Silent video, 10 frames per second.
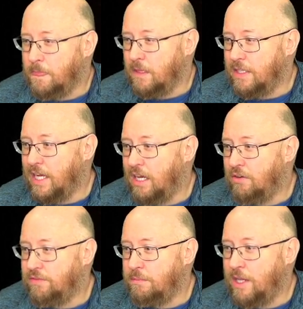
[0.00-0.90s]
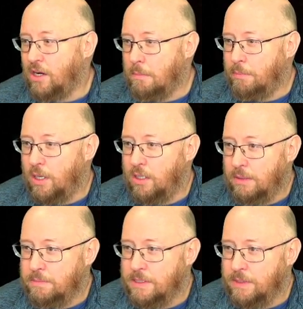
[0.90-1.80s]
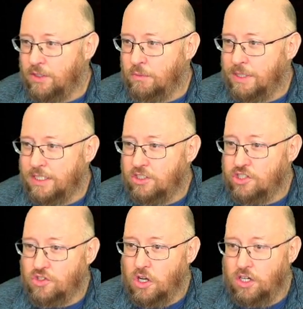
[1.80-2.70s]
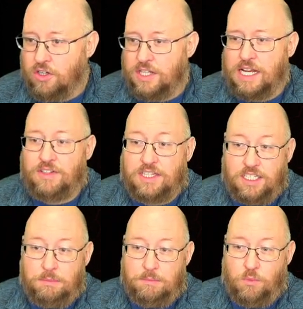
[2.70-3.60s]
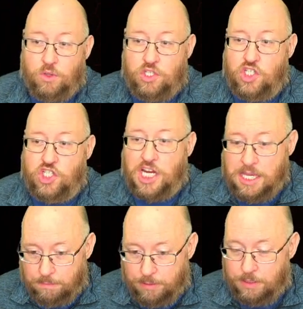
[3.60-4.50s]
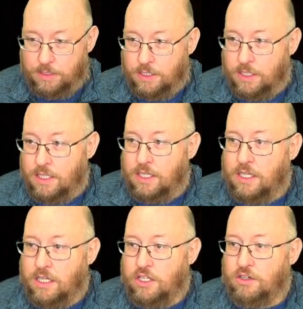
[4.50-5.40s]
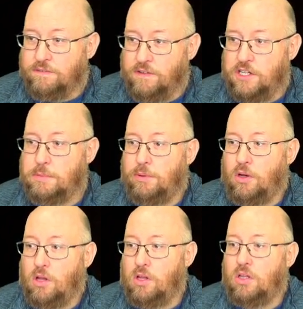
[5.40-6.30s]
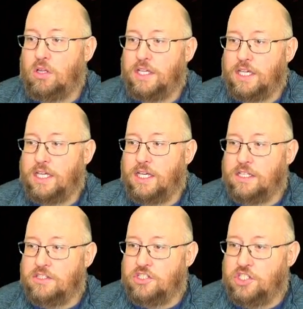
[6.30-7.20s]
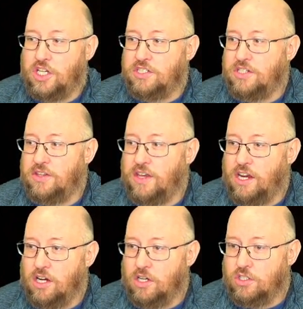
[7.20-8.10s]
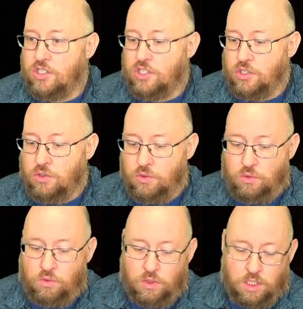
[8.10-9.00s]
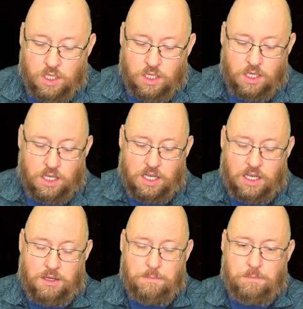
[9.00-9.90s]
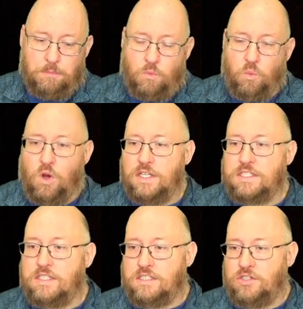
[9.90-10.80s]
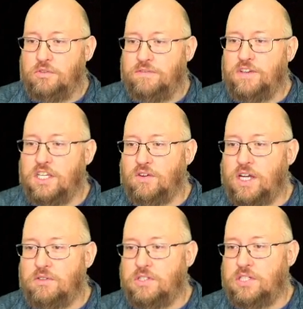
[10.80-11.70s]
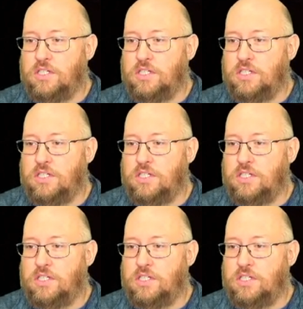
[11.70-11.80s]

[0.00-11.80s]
Now, from there, a ball up, something that would be a little stronger, that have a little bit more shape. Your fresh ball is just there to, to figure out